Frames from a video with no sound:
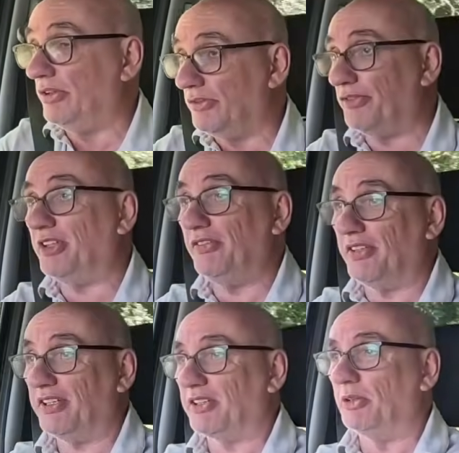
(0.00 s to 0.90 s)
3
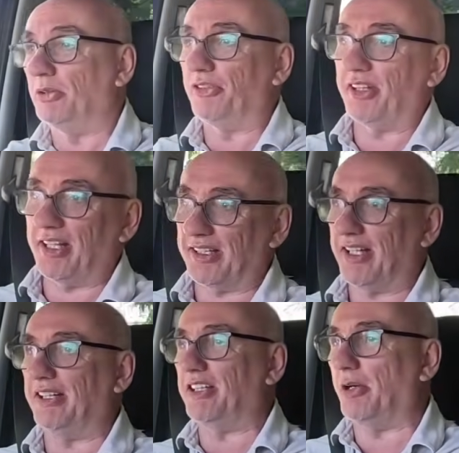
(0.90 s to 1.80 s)
vehicles to get
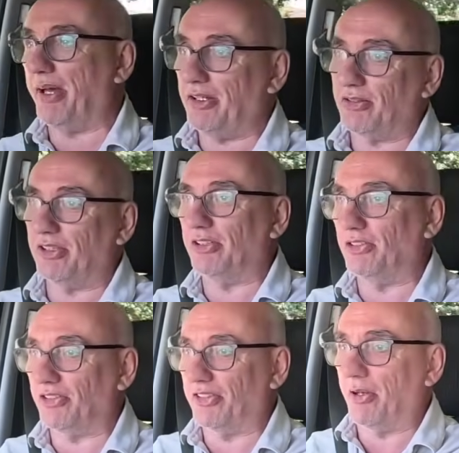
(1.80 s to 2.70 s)
Keiko out, and it
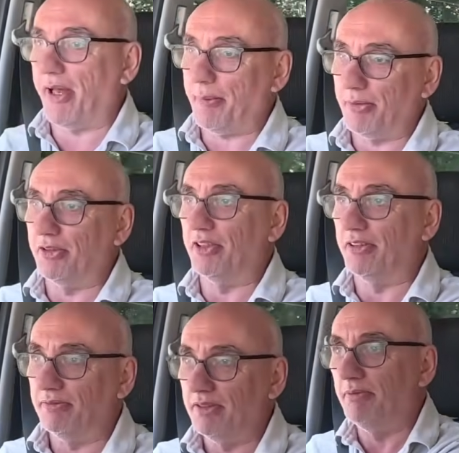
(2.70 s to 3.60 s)
just so happened that
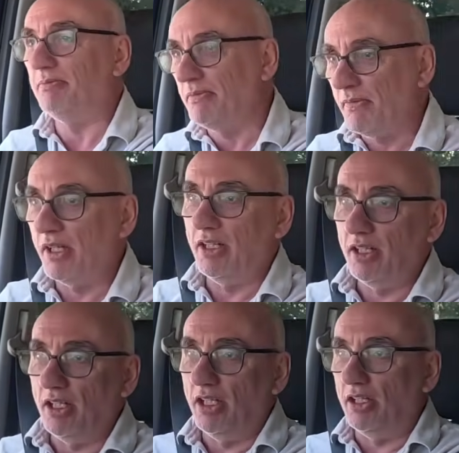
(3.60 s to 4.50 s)

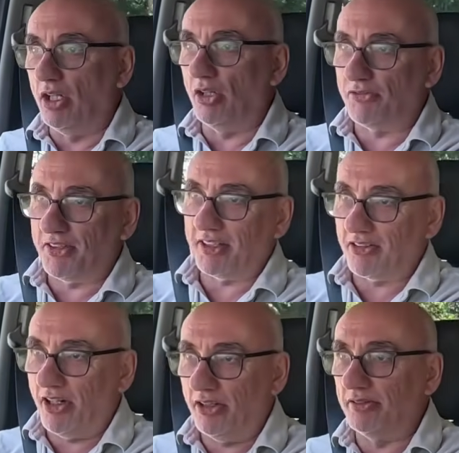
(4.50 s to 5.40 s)
life ticked
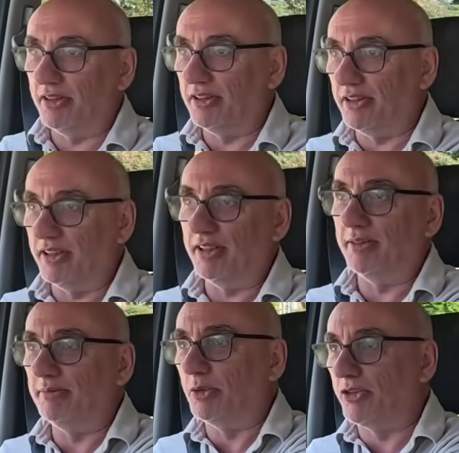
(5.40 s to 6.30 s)
on and
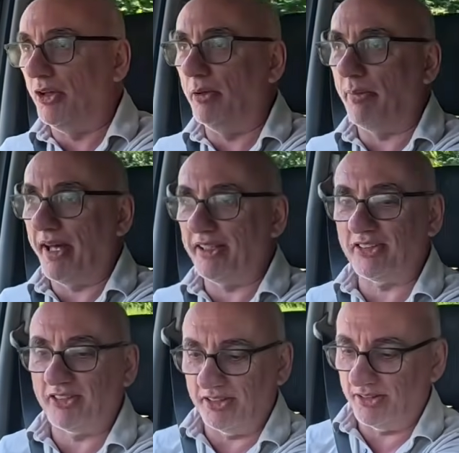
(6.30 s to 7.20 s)
time
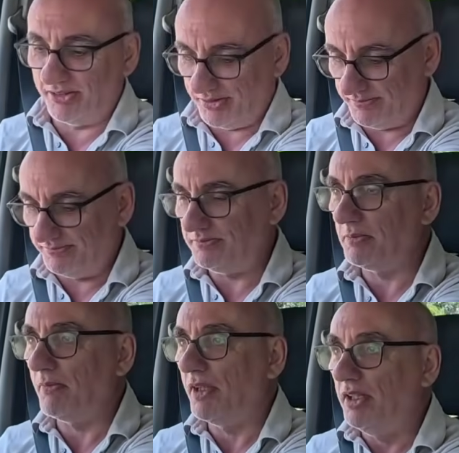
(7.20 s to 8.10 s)
passed, and
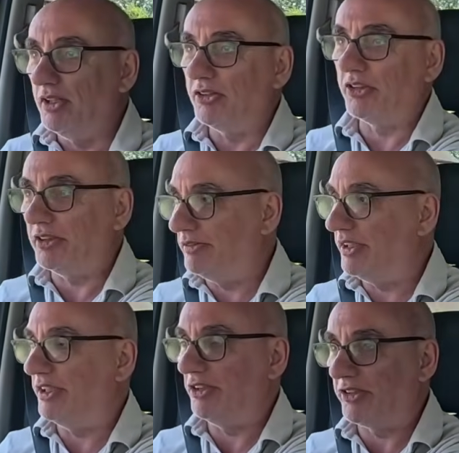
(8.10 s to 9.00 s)
suddenly
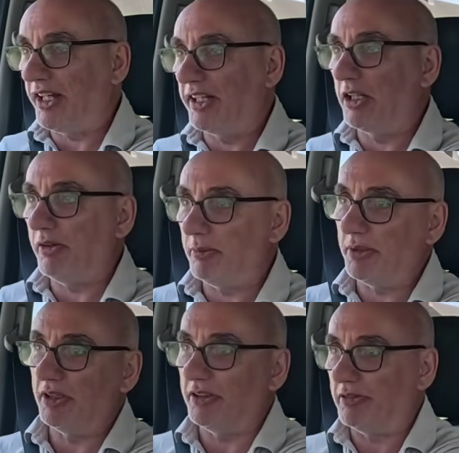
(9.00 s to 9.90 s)
realised Keiko hadn't been
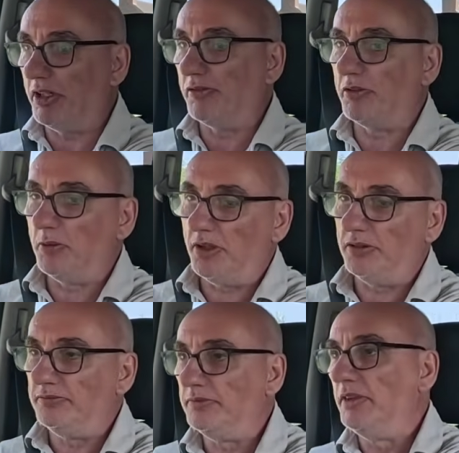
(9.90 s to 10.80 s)
on the road for a while.